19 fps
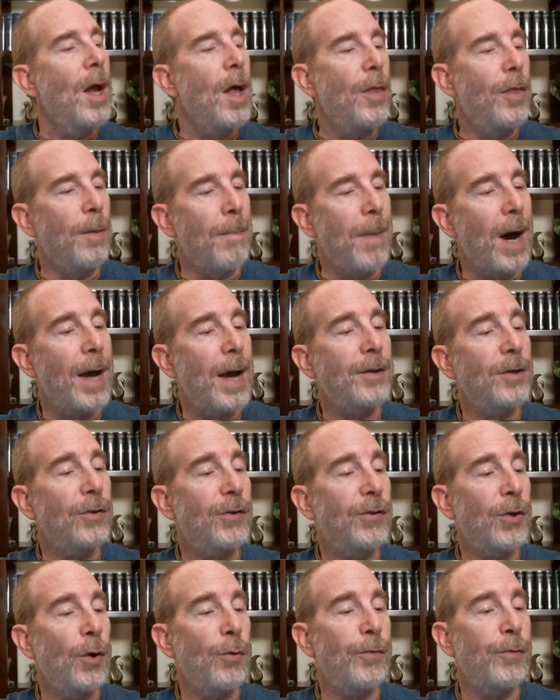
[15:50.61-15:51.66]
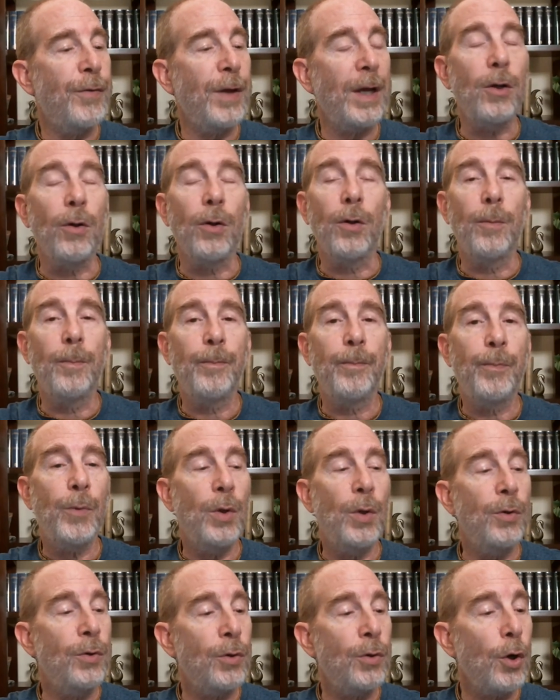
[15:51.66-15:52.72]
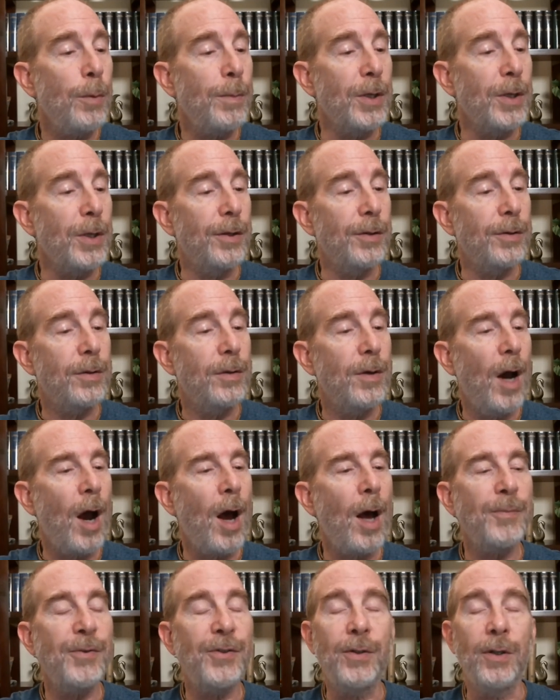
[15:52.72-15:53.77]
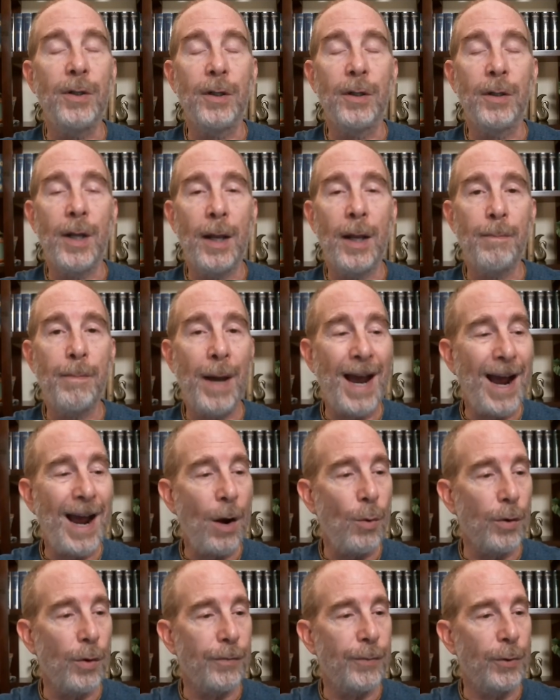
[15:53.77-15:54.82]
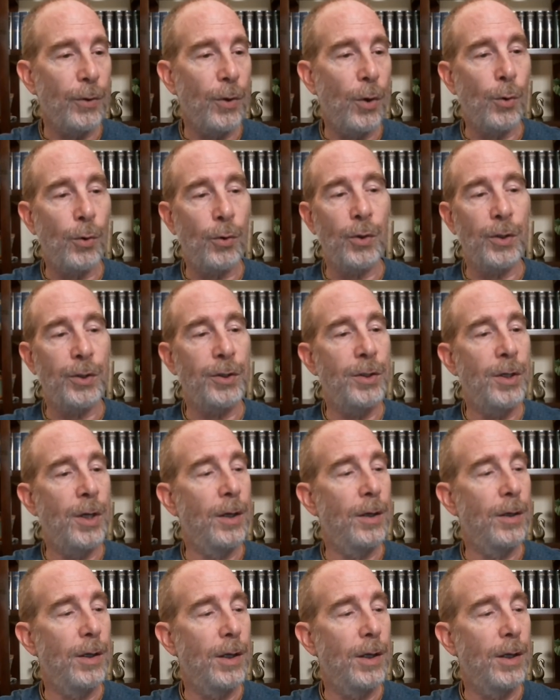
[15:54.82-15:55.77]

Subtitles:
"The mind is so fickle, turbulent, obstinate, and powerful, O Krishna,